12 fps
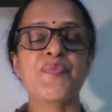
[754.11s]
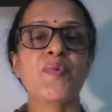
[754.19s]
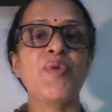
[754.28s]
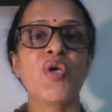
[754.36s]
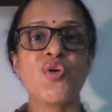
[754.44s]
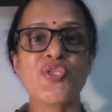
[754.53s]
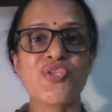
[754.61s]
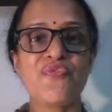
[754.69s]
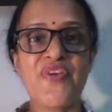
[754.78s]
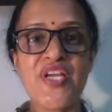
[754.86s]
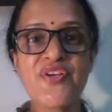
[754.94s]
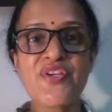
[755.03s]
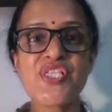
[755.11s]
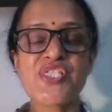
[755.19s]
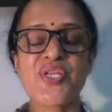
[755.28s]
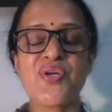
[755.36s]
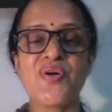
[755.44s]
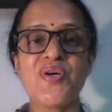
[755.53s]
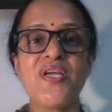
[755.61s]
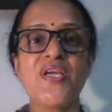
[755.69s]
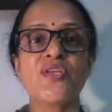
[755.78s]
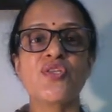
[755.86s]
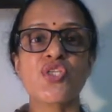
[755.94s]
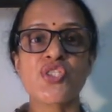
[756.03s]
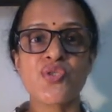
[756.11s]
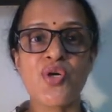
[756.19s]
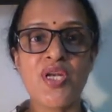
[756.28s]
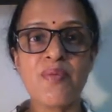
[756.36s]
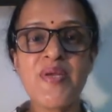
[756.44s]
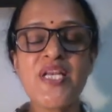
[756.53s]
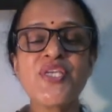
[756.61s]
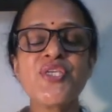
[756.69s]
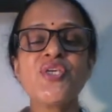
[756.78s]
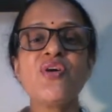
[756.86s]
Because of Henry's law, the solubility